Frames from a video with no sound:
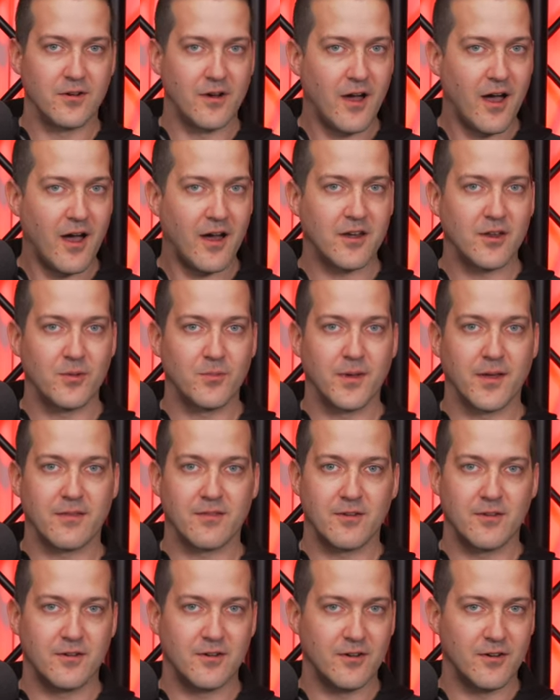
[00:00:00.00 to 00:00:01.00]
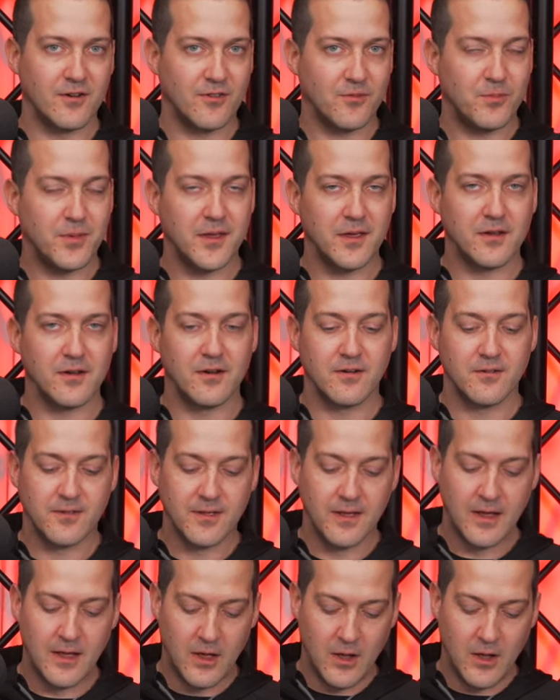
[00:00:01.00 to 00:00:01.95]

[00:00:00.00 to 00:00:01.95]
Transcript: to your speakers